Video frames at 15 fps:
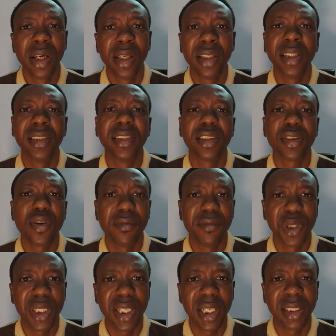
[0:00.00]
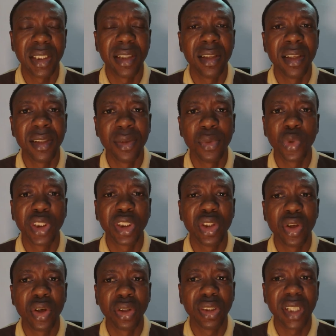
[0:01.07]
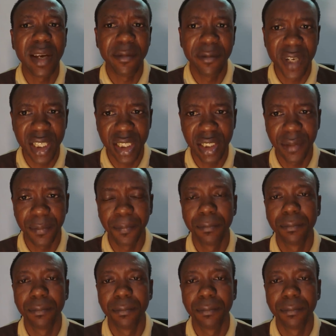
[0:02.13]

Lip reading: they discovered that the lady was not a virgin.